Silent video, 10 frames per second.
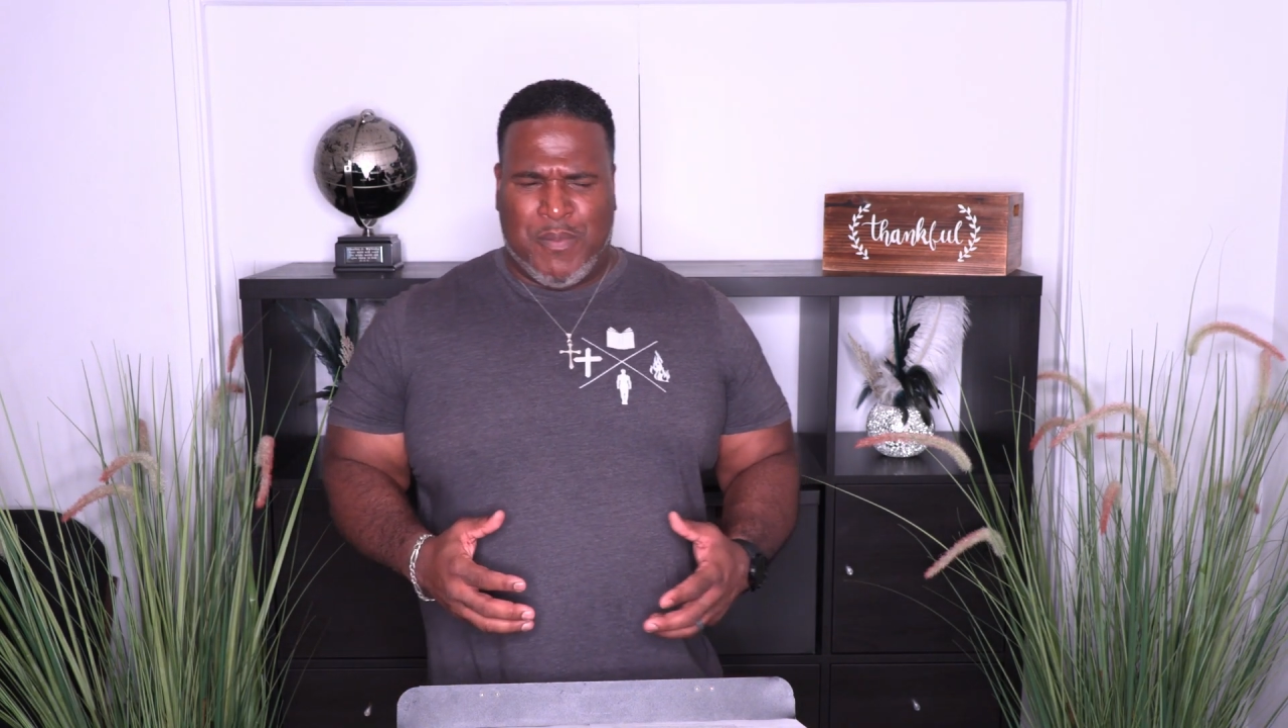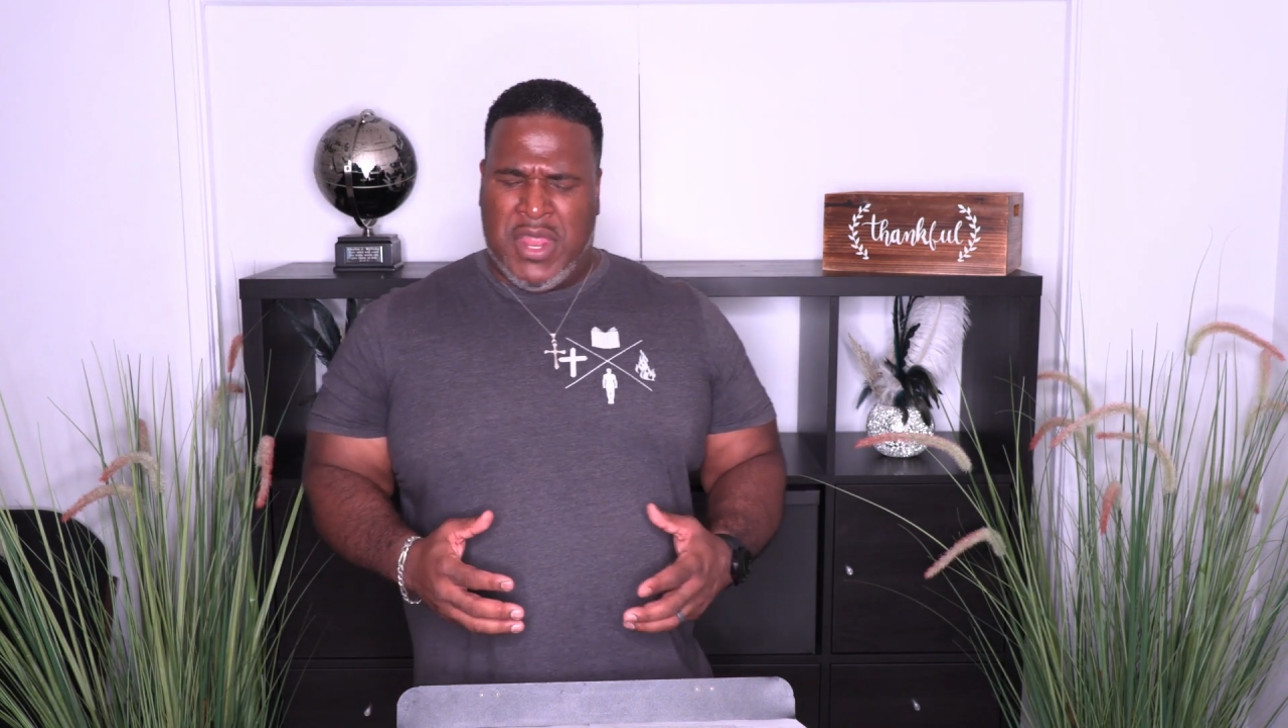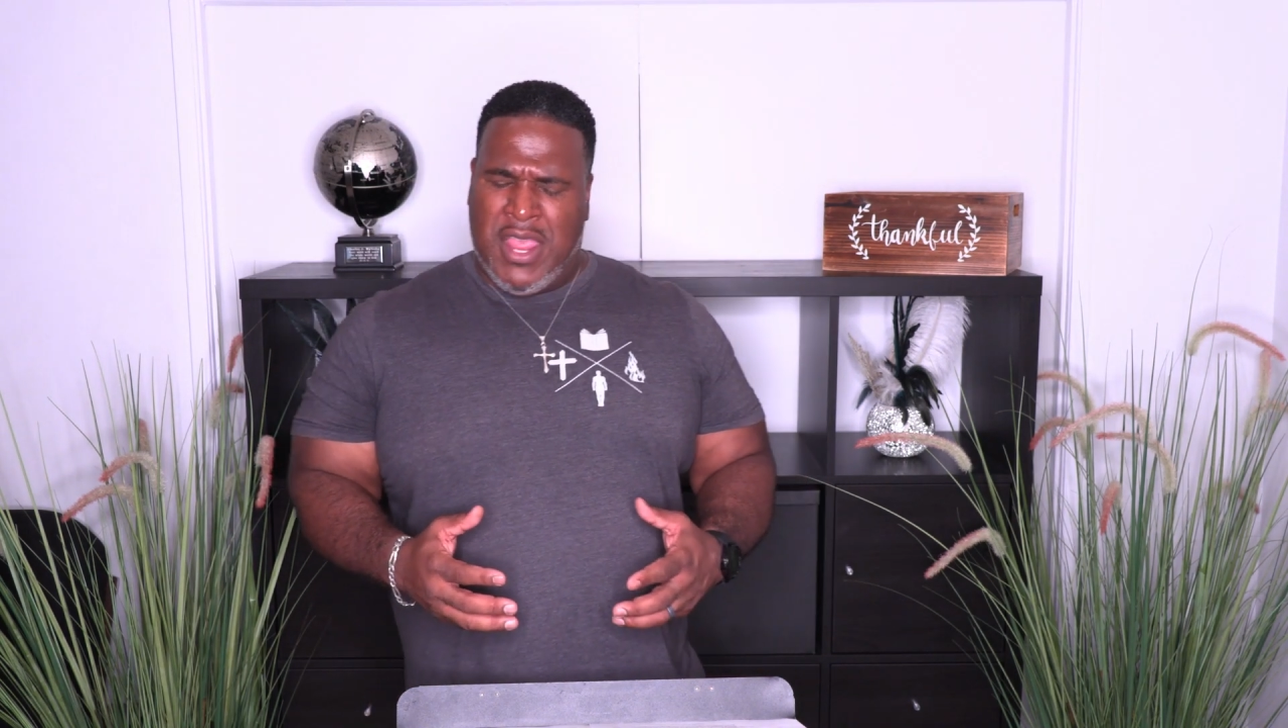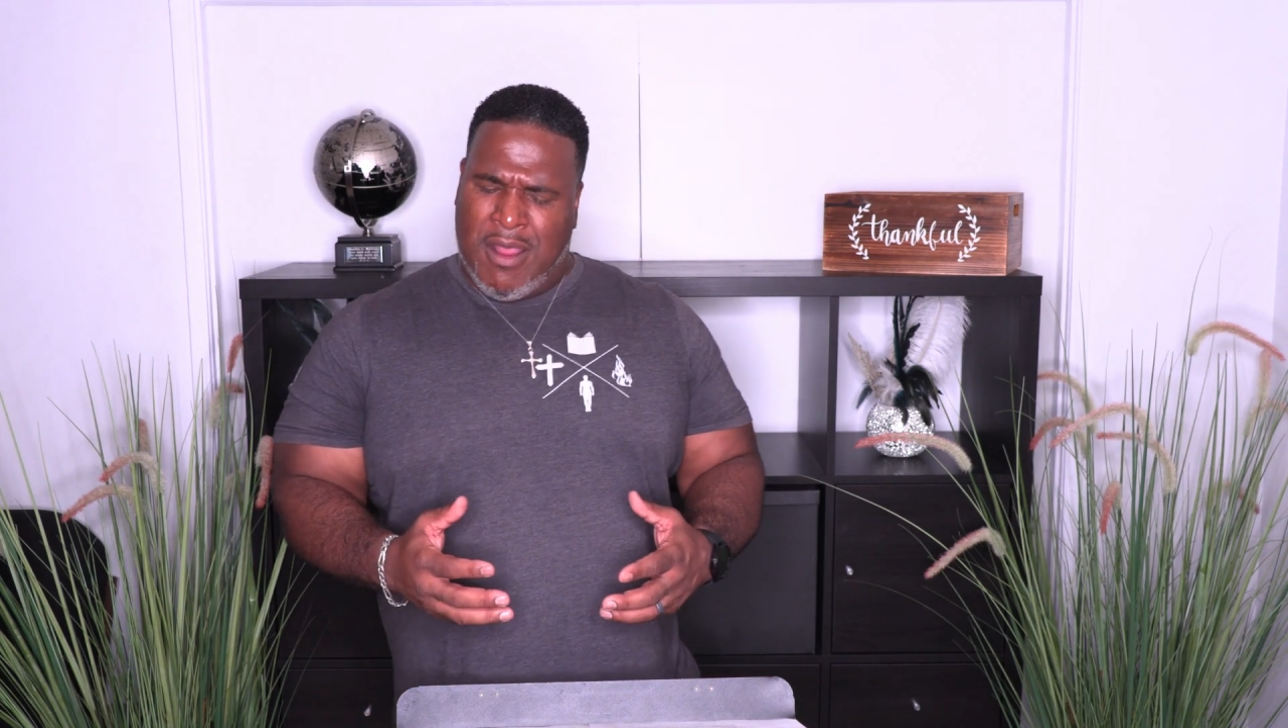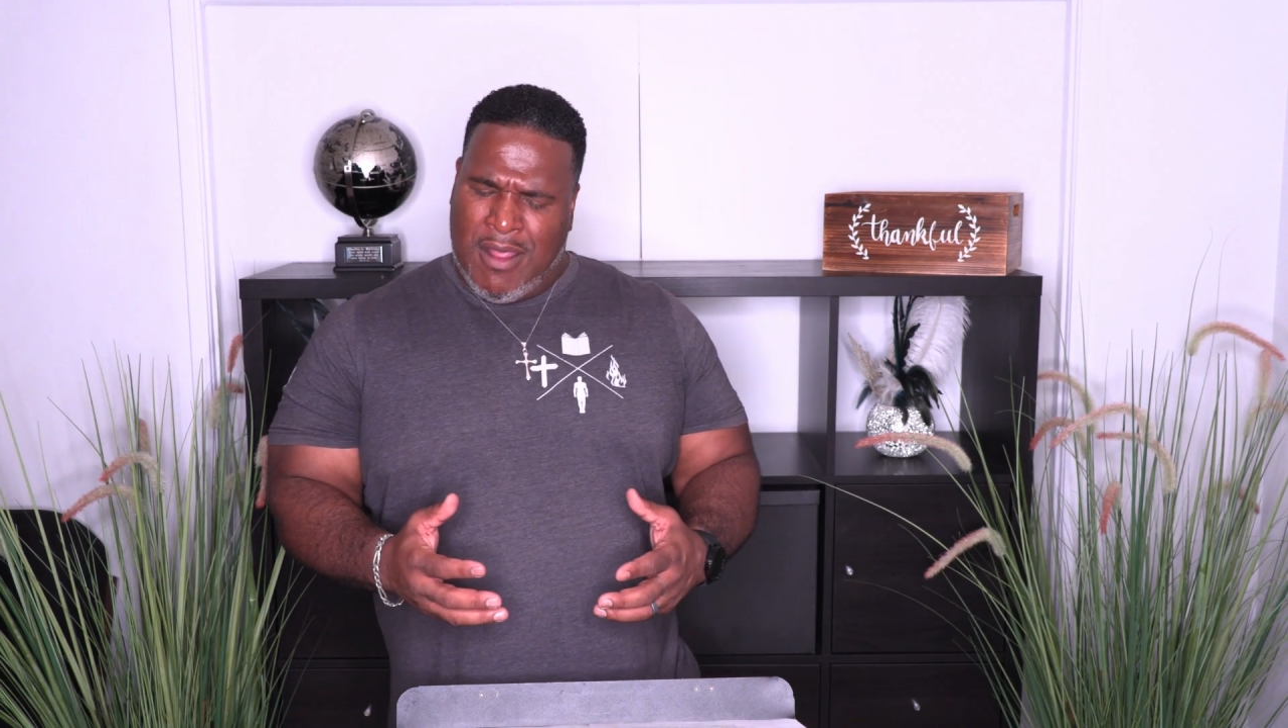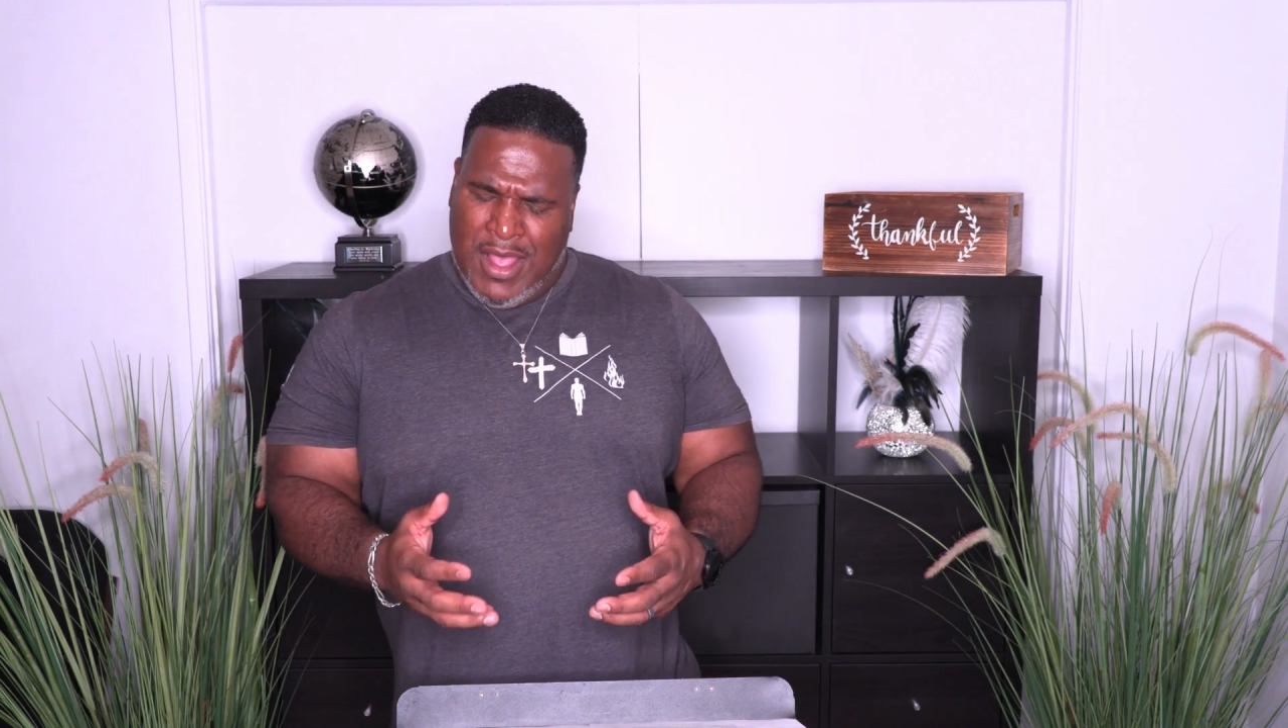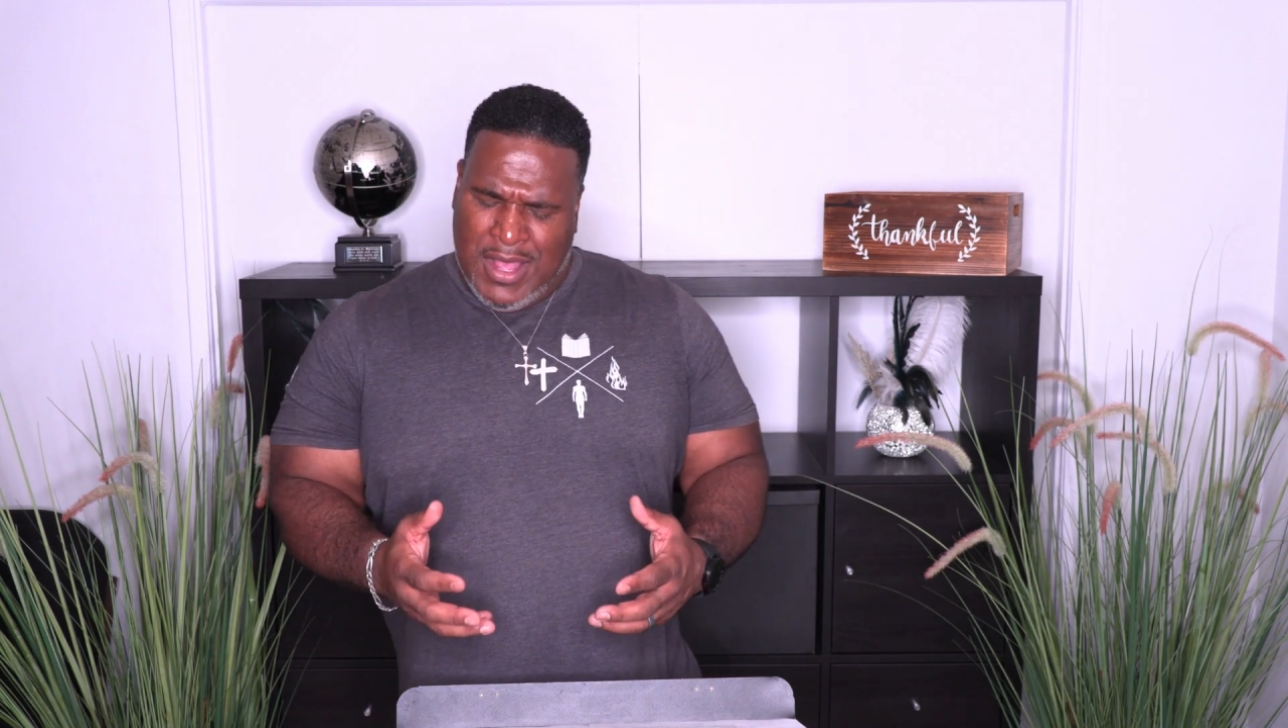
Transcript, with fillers: but here,